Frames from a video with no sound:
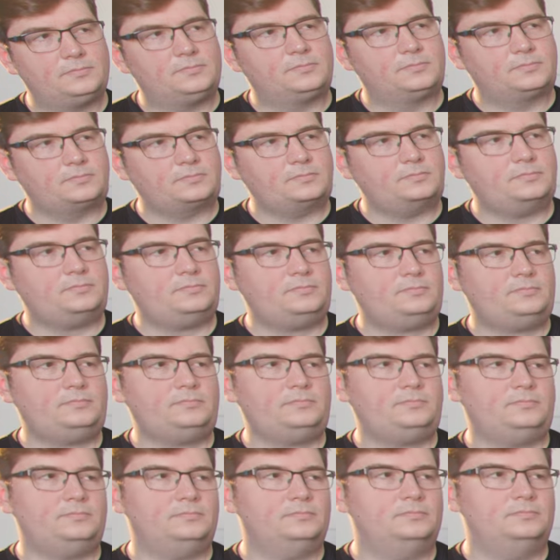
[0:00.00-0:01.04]

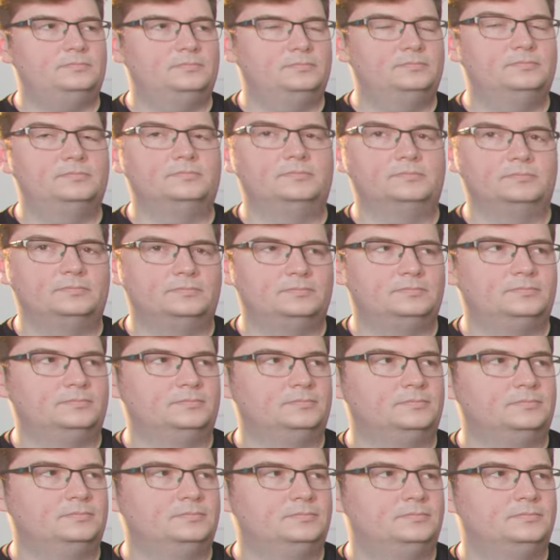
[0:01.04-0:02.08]

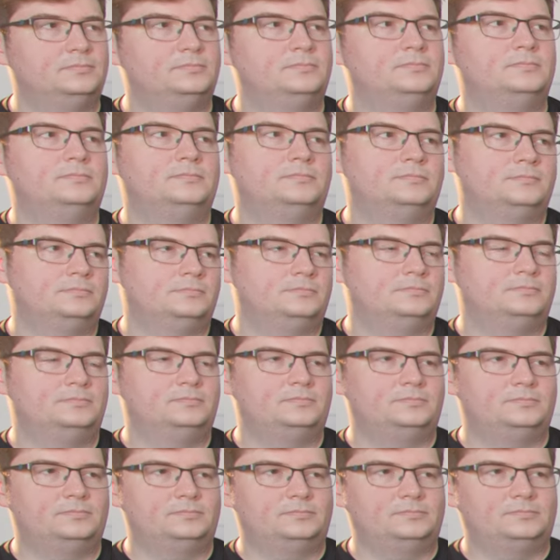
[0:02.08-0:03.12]

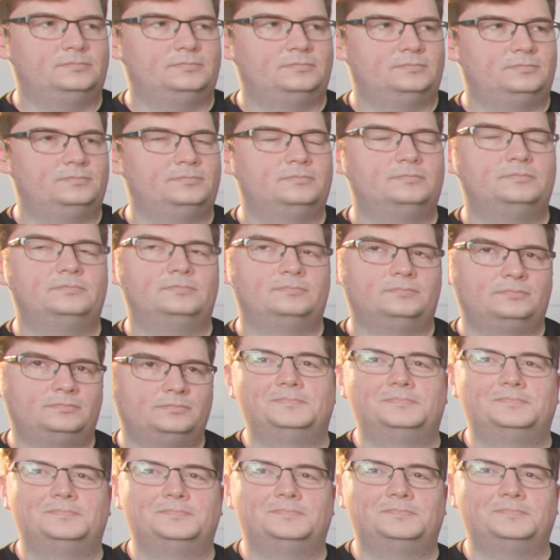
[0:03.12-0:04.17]

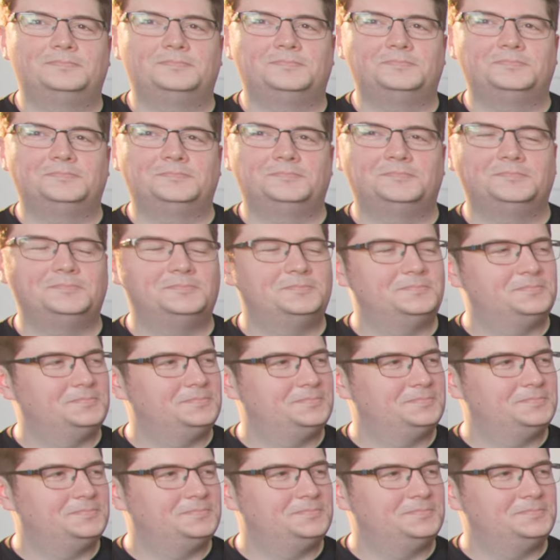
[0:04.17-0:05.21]

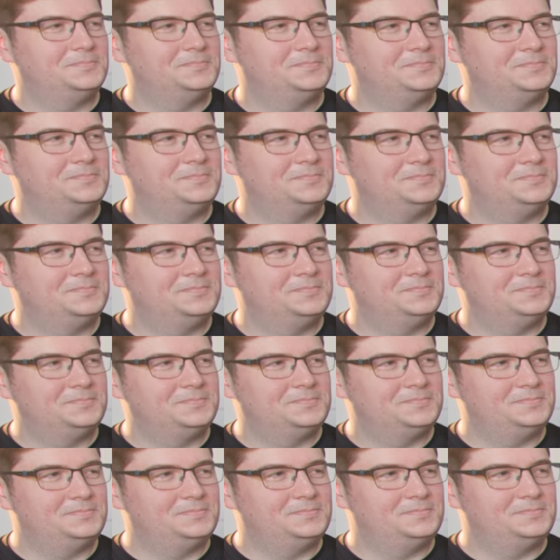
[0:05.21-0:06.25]

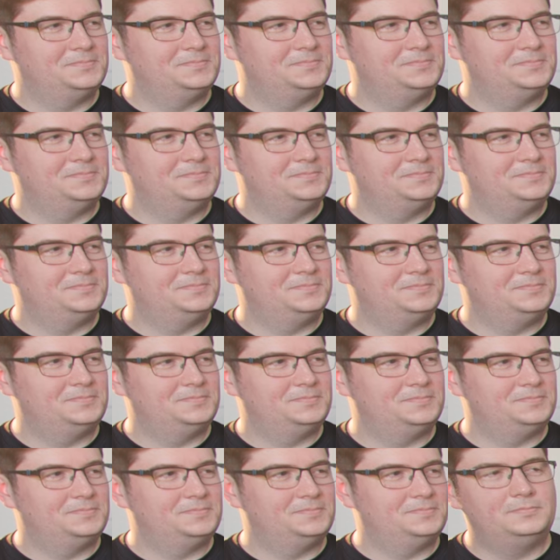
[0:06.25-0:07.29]

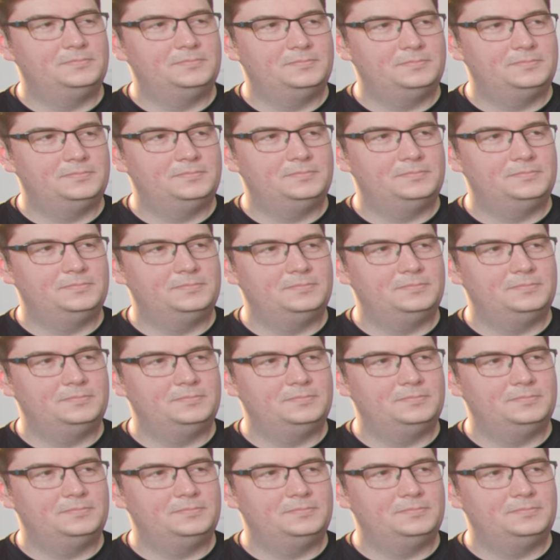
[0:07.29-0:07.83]
(silent)